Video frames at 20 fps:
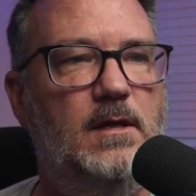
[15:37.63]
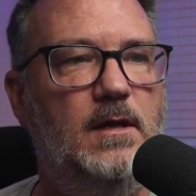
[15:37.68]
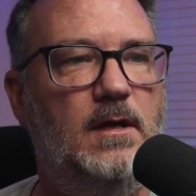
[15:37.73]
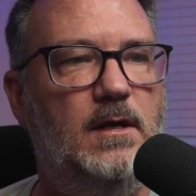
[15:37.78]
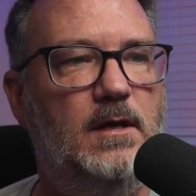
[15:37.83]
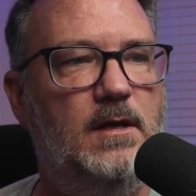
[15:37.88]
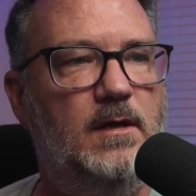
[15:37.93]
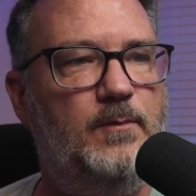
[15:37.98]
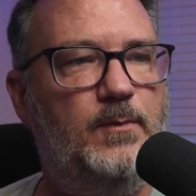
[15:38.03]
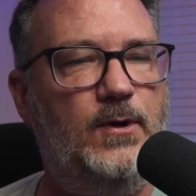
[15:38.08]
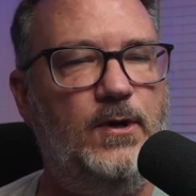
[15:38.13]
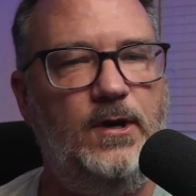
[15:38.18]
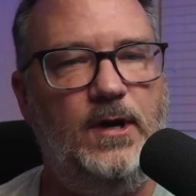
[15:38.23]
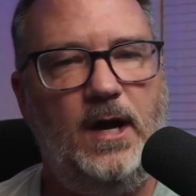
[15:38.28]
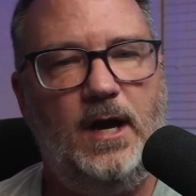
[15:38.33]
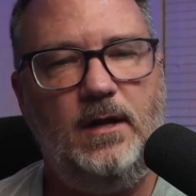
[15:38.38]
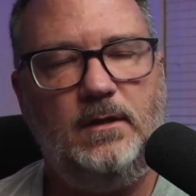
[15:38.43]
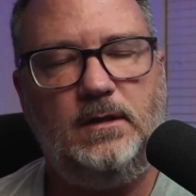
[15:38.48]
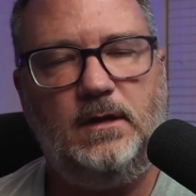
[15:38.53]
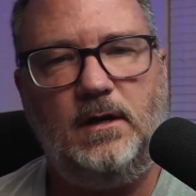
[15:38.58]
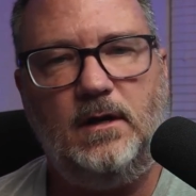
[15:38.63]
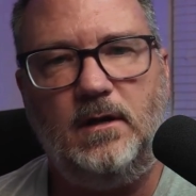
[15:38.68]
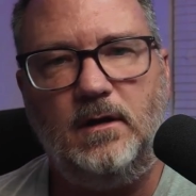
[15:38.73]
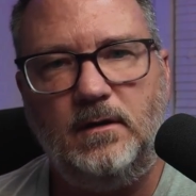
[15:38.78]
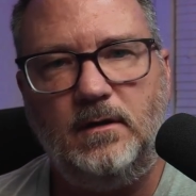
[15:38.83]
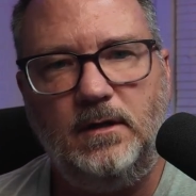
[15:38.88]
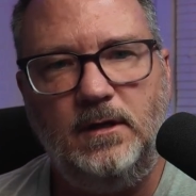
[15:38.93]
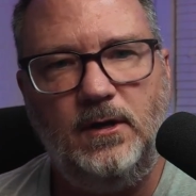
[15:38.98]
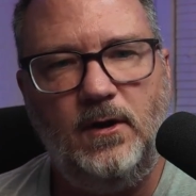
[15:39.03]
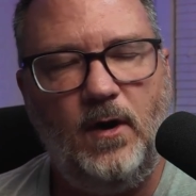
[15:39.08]
Uh, put it out there.
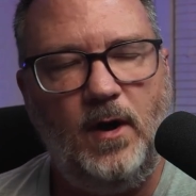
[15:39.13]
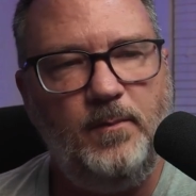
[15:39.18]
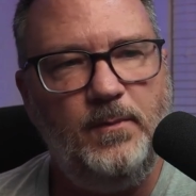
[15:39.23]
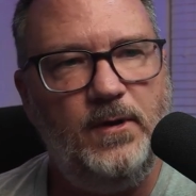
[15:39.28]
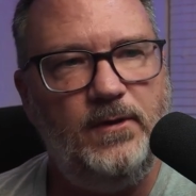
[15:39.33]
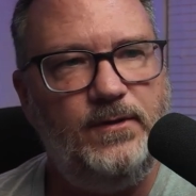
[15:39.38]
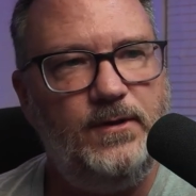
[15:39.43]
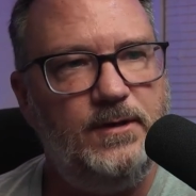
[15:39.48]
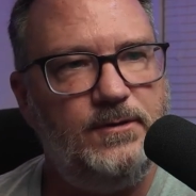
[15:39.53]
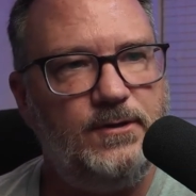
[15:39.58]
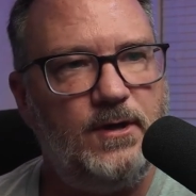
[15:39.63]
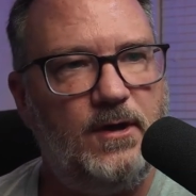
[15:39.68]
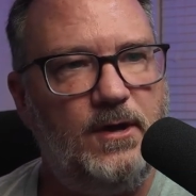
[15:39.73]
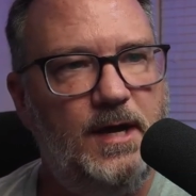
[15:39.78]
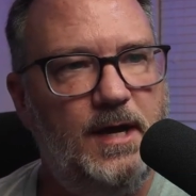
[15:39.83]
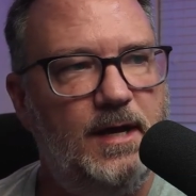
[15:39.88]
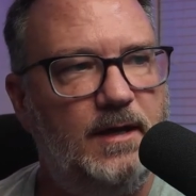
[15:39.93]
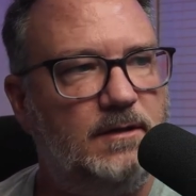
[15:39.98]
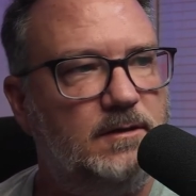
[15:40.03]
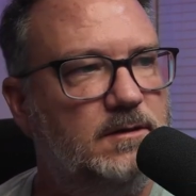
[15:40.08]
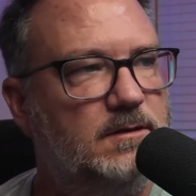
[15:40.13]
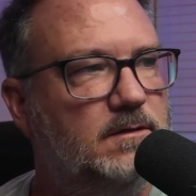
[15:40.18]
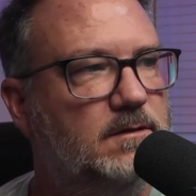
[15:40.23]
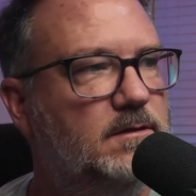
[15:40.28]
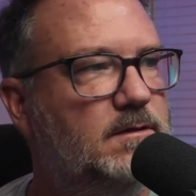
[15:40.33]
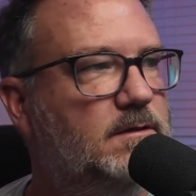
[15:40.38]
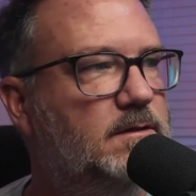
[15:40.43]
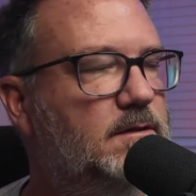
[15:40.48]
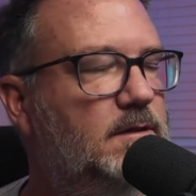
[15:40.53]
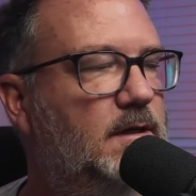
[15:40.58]
You know, I put this on X,
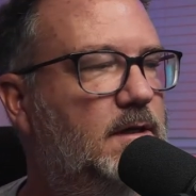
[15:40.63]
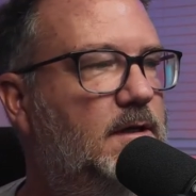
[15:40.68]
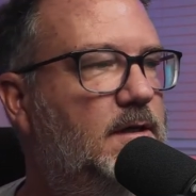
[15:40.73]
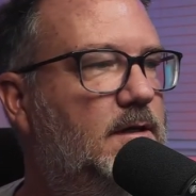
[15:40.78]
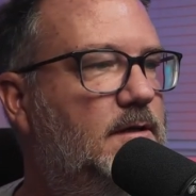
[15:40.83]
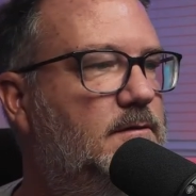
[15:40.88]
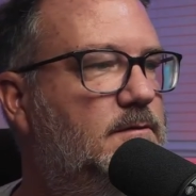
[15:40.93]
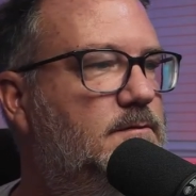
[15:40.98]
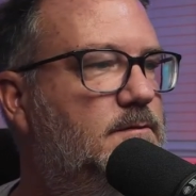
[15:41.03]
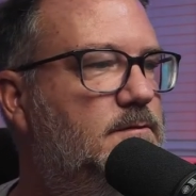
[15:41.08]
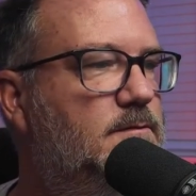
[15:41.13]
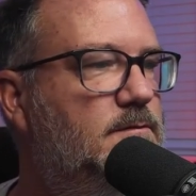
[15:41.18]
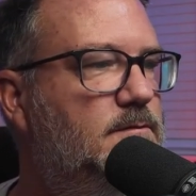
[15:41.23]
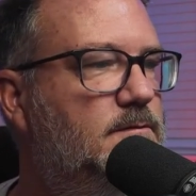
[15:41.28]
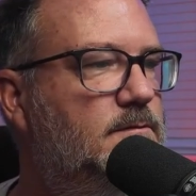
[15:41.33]
um,